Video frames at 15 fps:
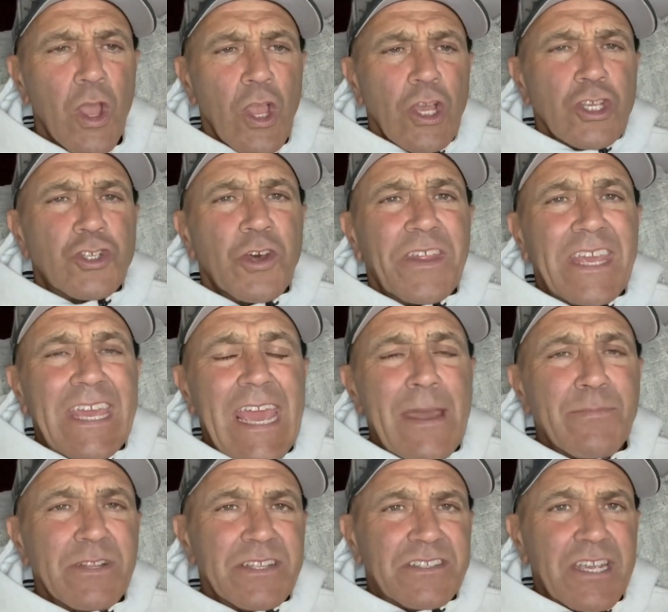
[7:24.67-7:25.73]
So the
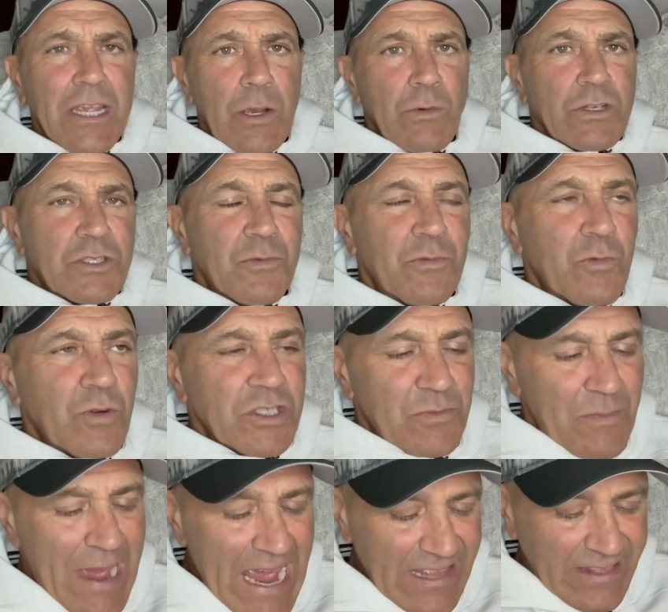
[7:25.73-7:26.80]
gambling ticket was
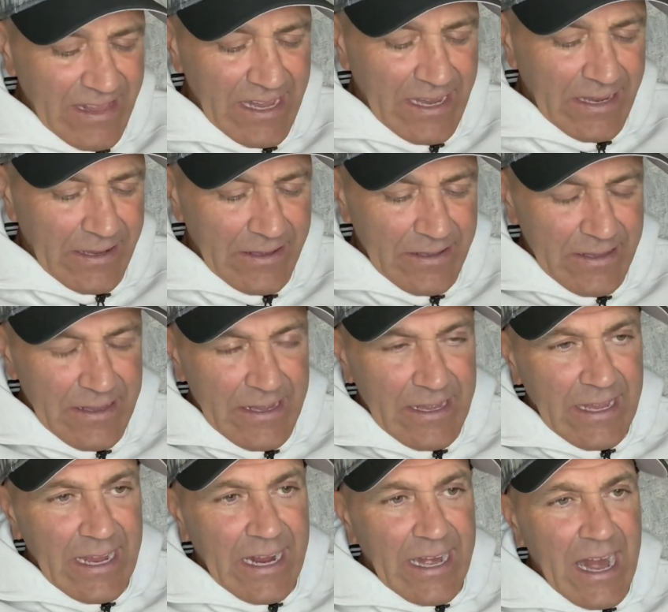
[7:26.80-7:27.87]
my thing,
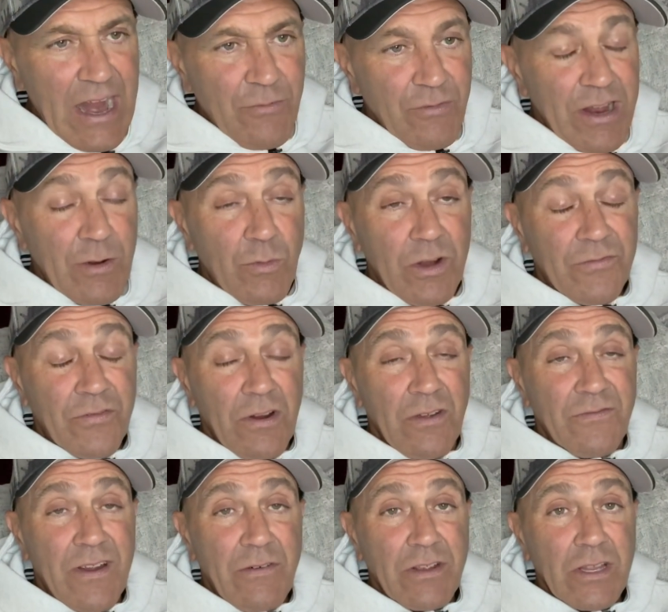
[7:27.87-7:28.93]
and I ran one for a
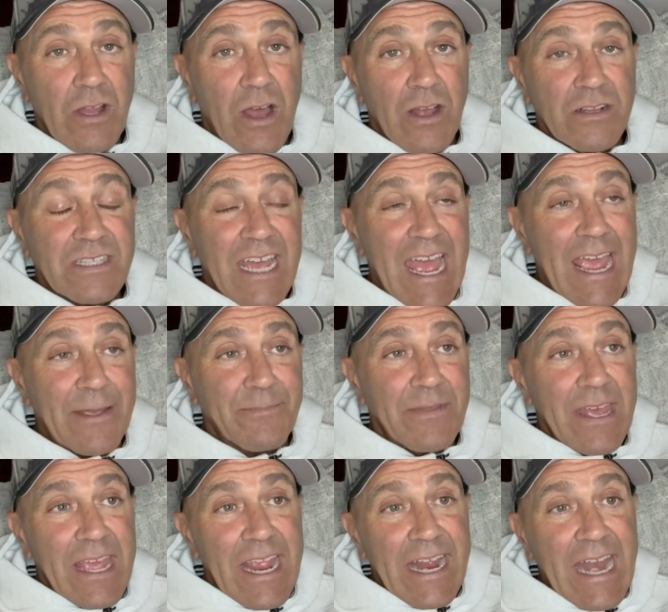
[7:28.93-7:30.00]
very long time.
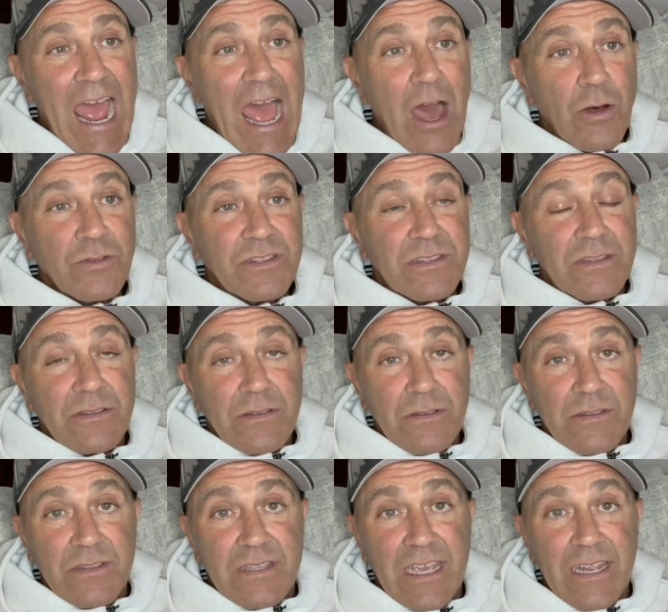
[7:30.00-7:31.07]
And how
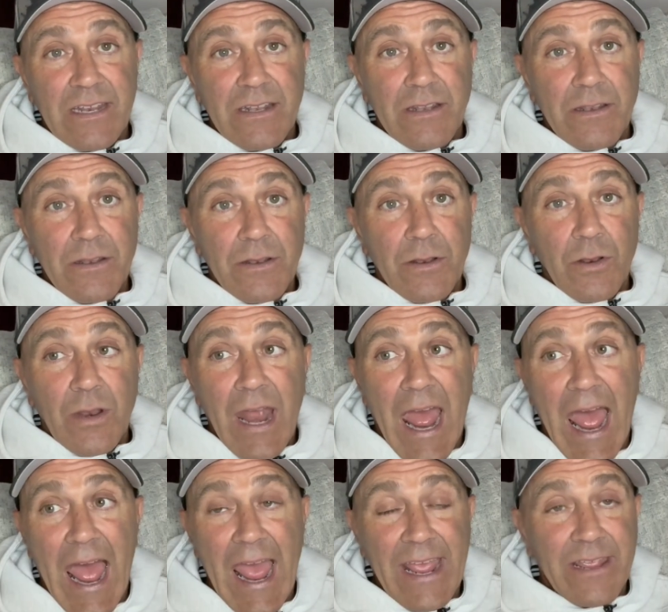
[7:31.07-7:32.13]
did
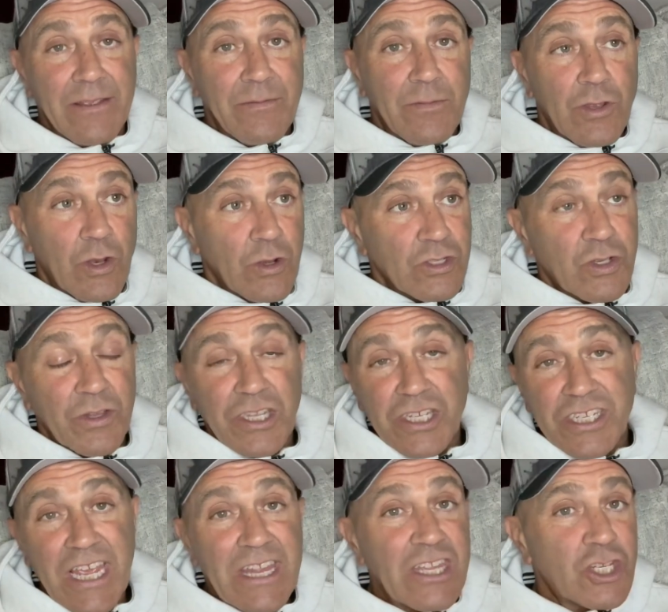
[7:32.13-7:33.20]
so they
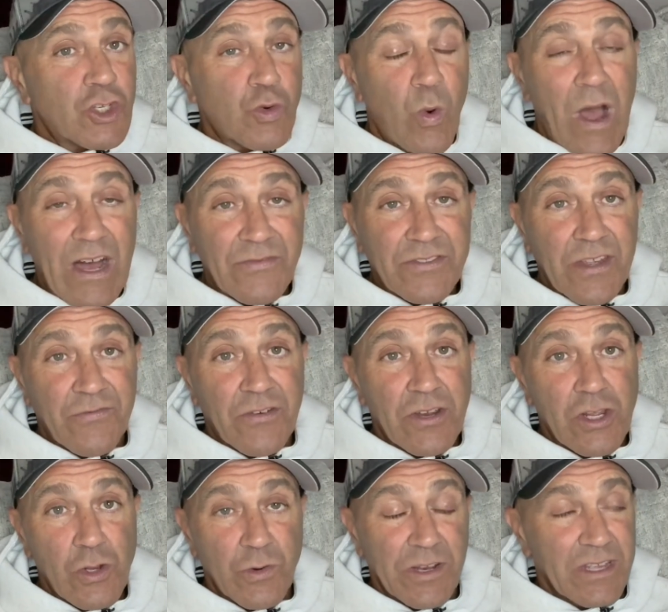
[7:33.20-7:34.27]
say there's 12 different
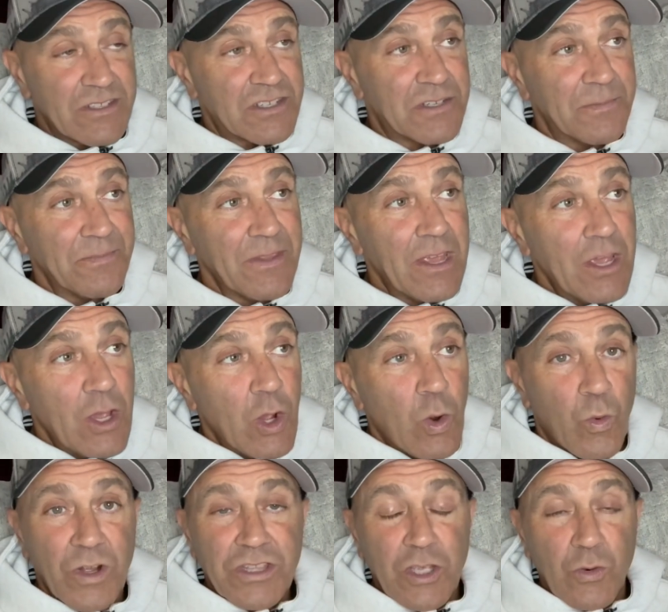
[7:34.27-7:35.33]
units.
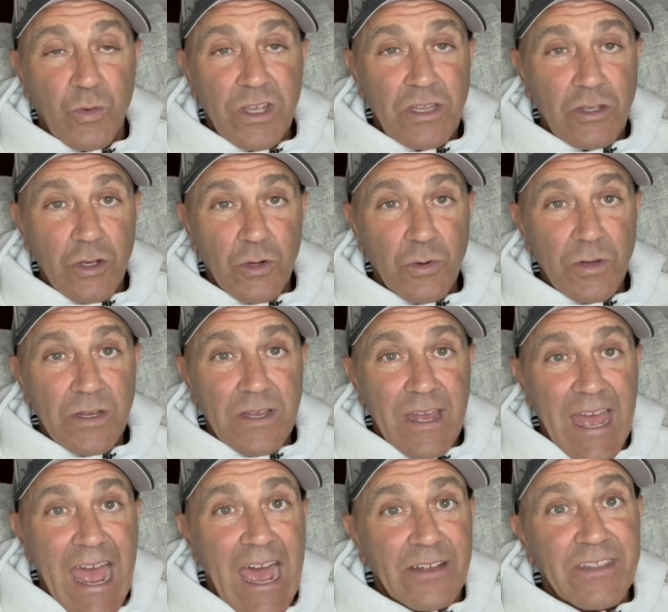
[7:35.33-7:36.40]
What did we do?
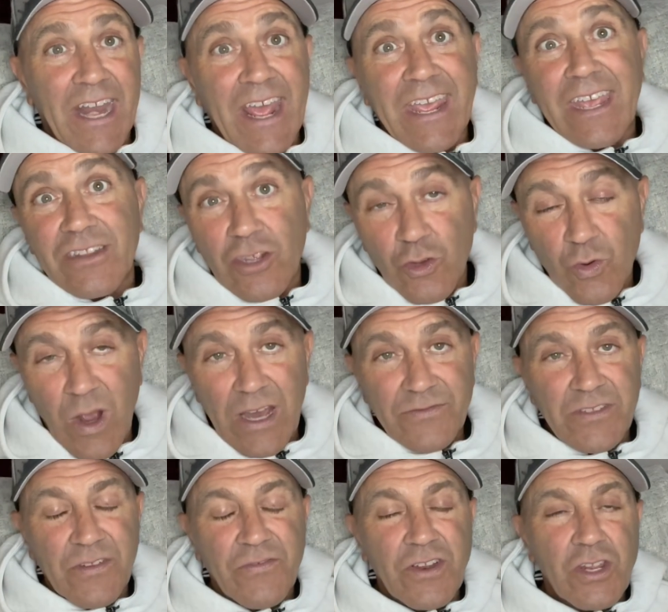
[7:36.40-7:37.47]
How did I get to 12
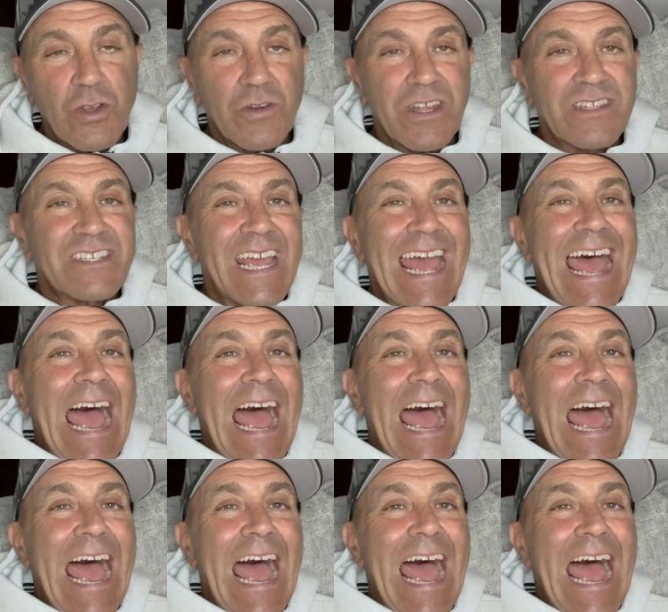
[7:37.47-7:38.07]
different units?